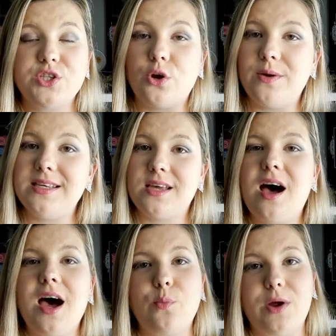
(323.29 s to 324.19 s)
so his
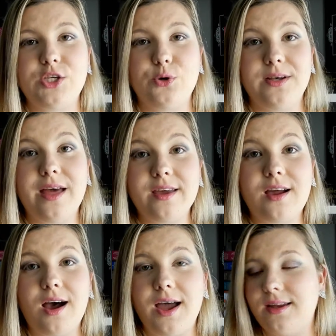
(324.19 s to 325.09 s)
heart went to another
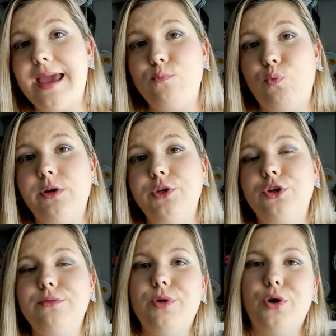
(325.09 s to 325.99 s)
guy named William,